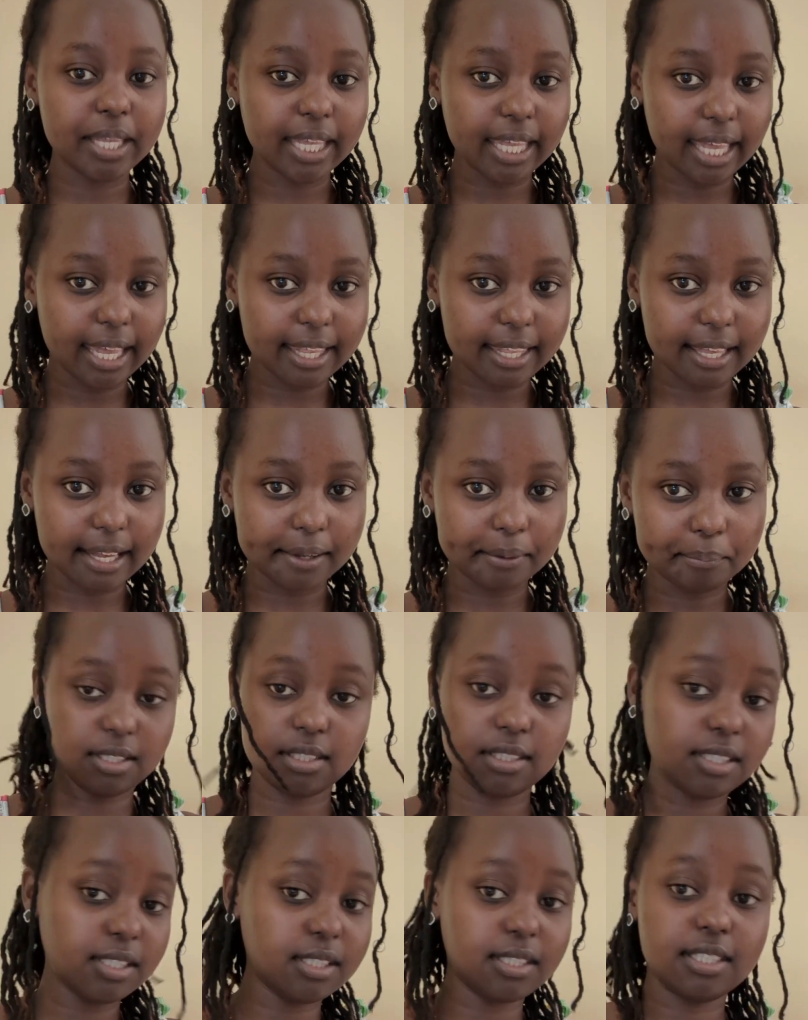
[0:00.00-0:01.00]
Kenya.
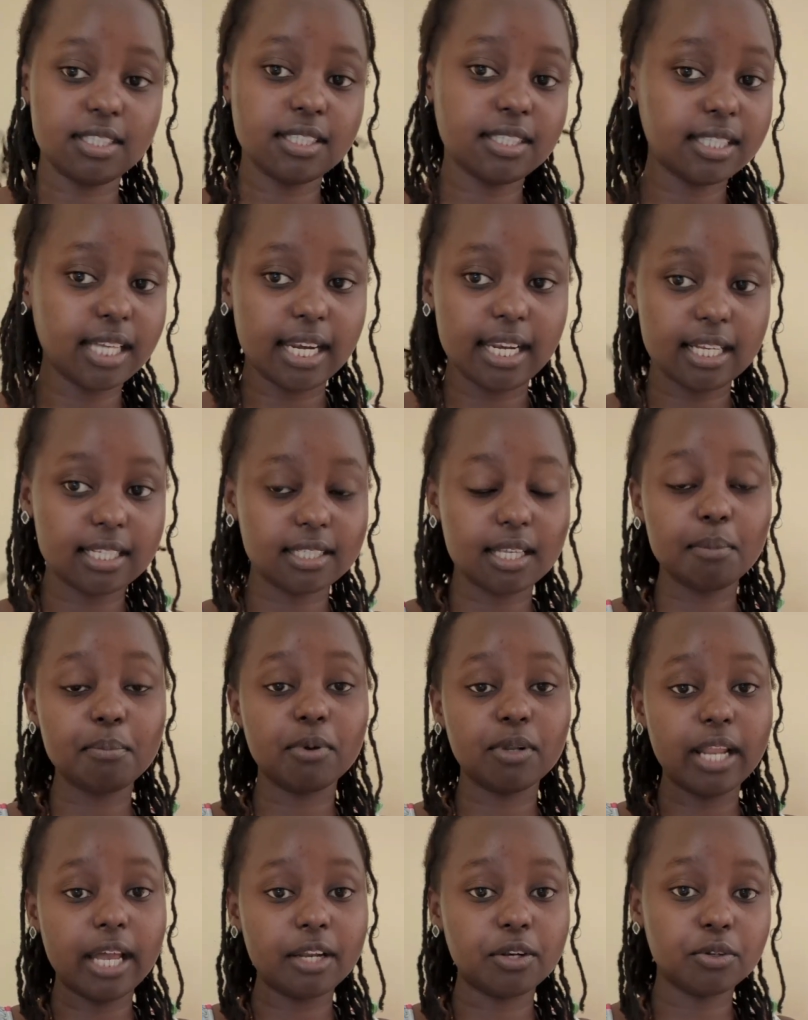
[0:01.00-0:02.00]
This is just an
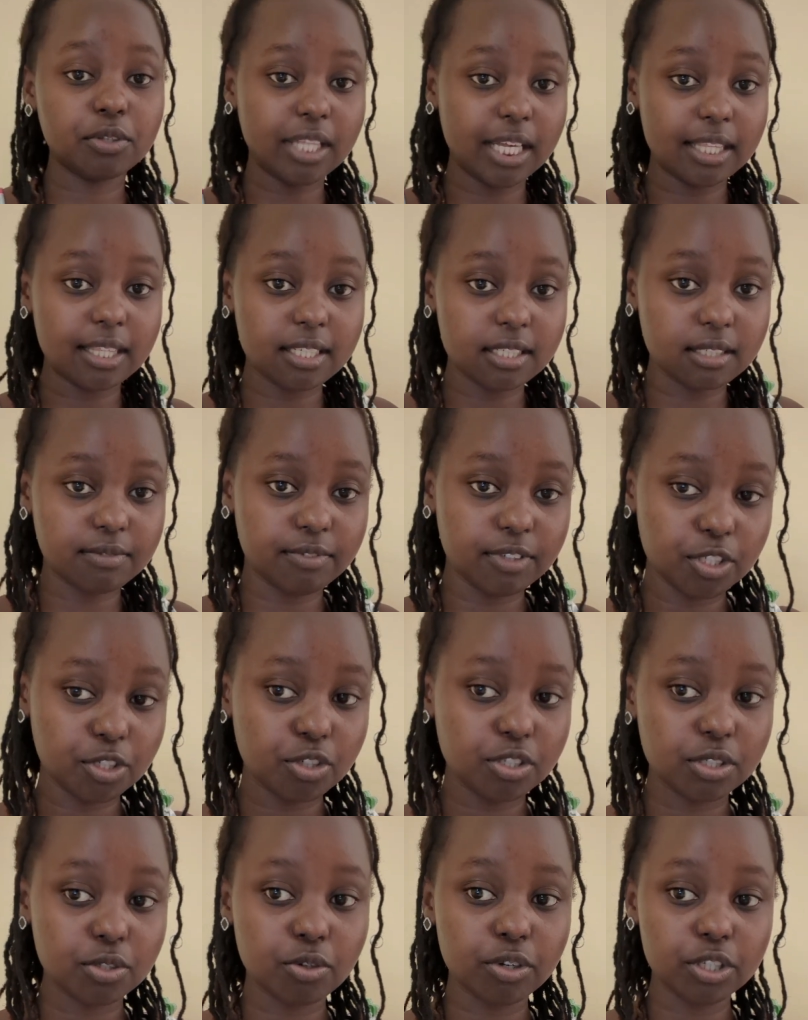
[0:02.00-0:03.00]
example. I know that this
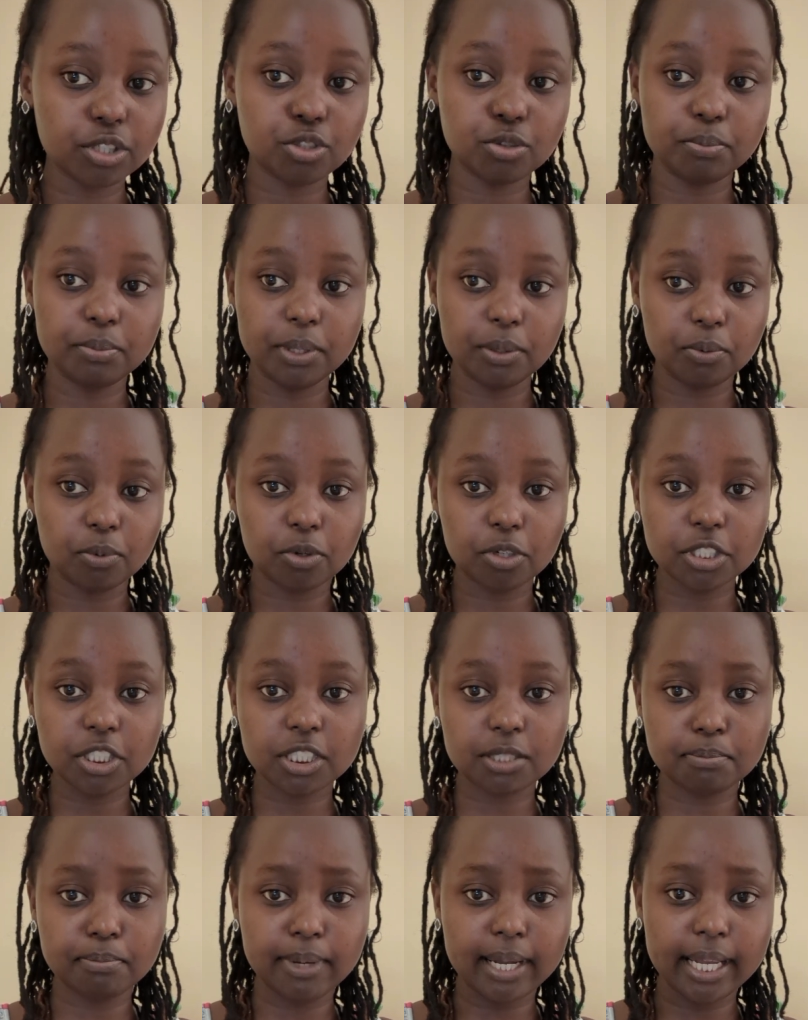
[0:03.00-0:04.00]
video is going to be
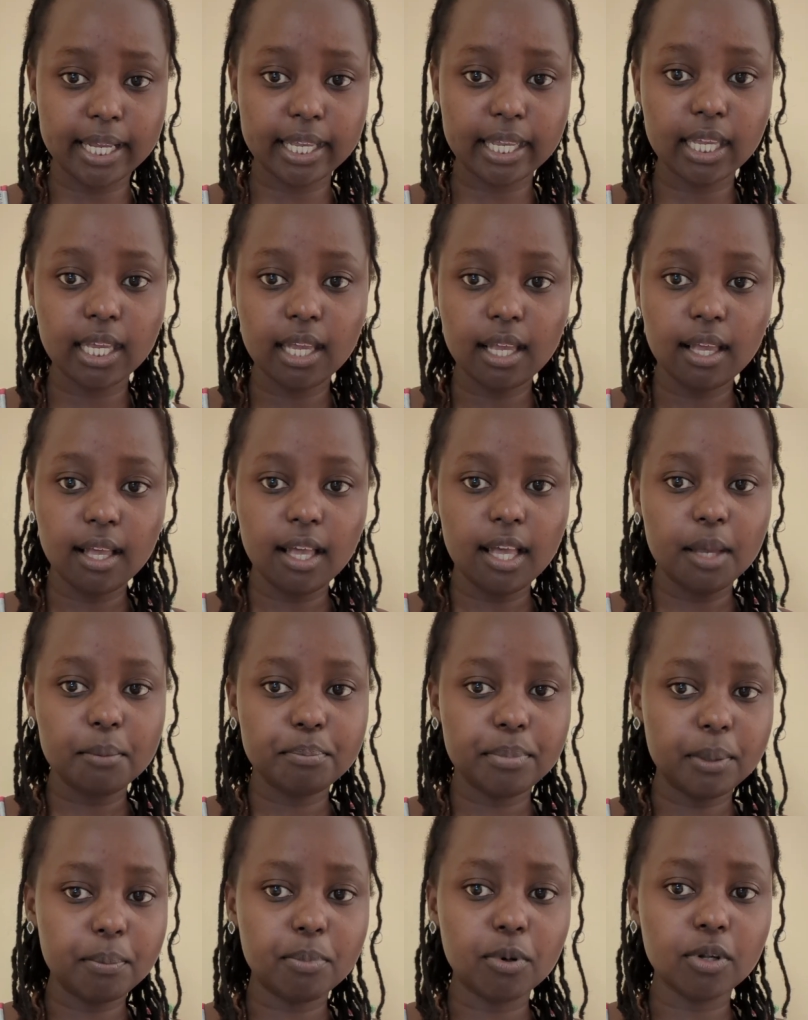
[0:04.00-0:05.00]
watched by
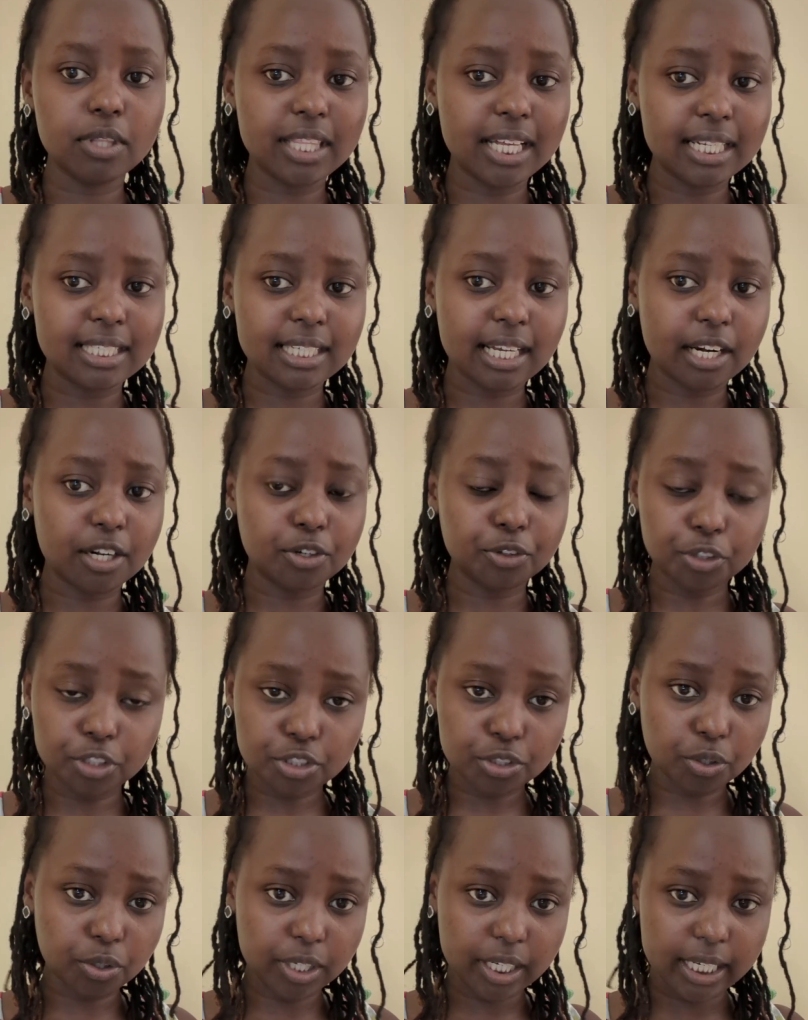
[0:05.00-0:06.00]
people that are
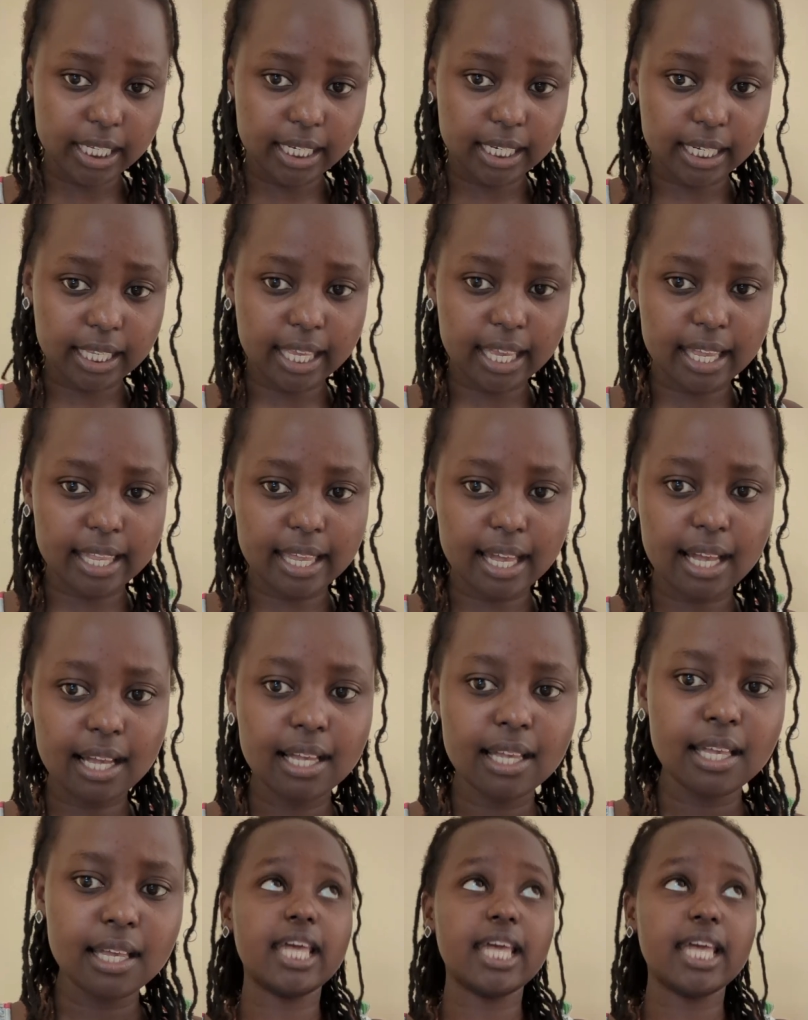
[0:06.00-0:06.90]
not only in Kenya.